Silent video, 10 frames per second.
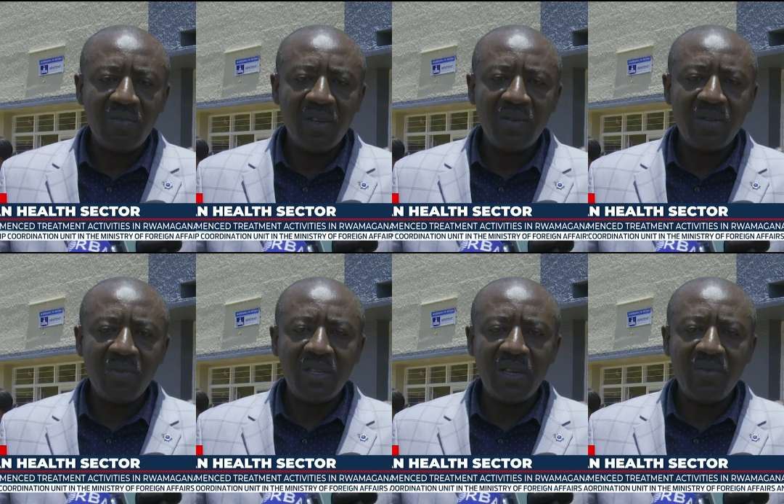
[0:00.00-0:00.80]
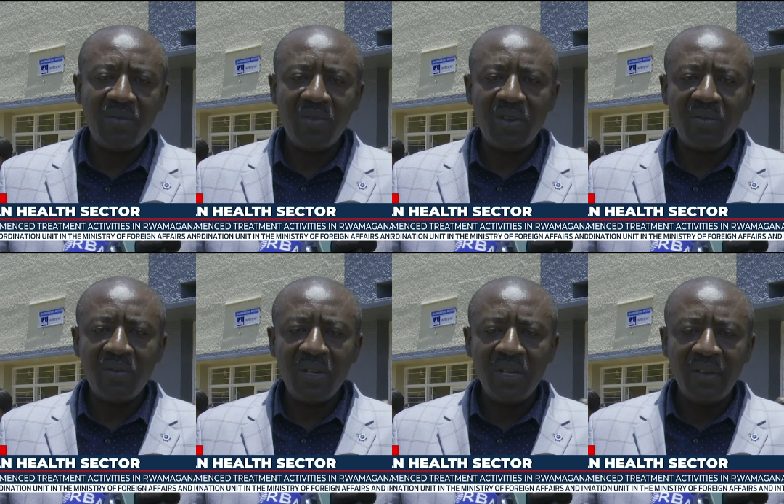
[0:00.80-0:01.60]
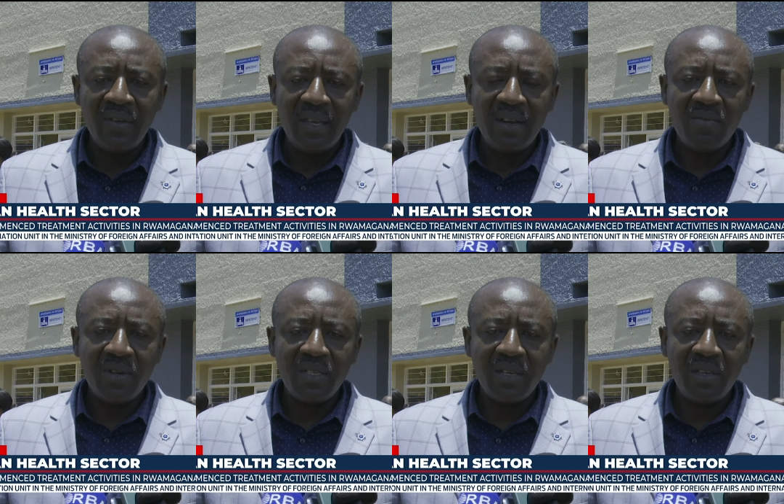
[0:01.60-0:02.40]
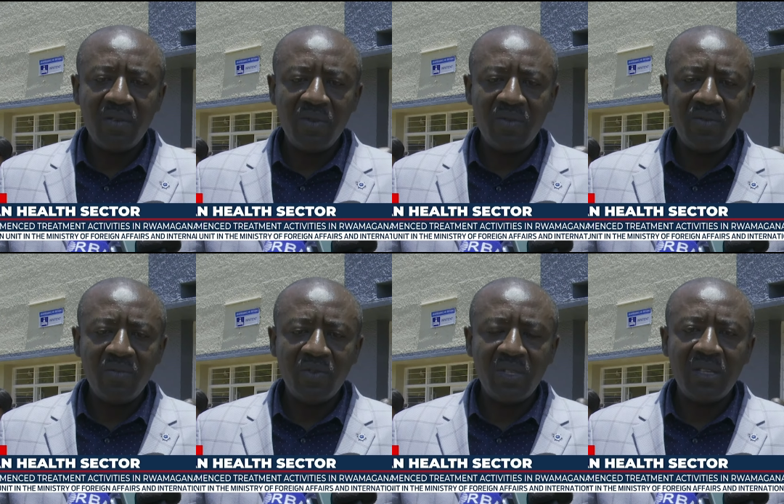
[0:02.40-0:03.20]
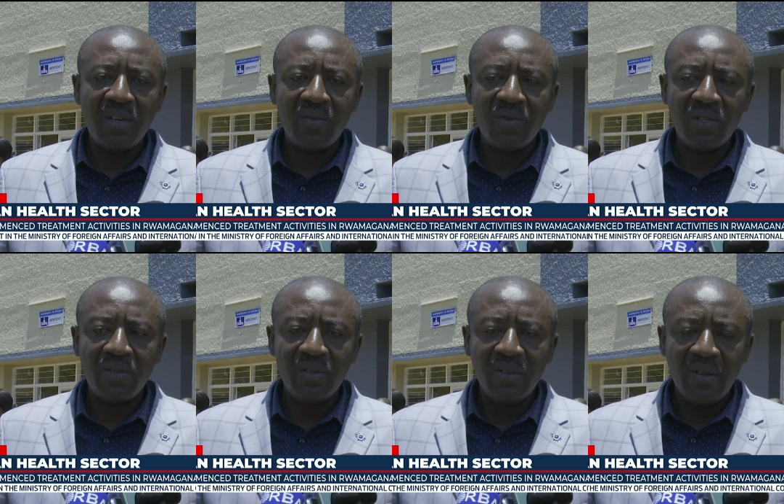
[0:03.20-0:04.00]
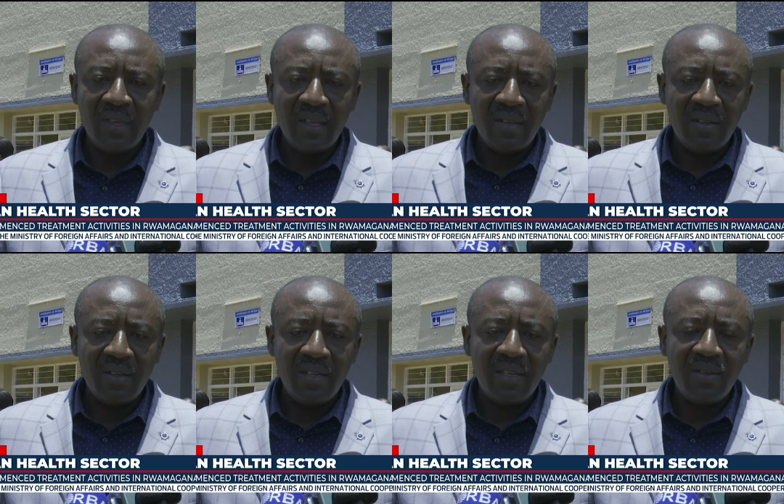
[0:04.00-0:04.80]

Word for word: They can now receive treatment on the same day or the day after,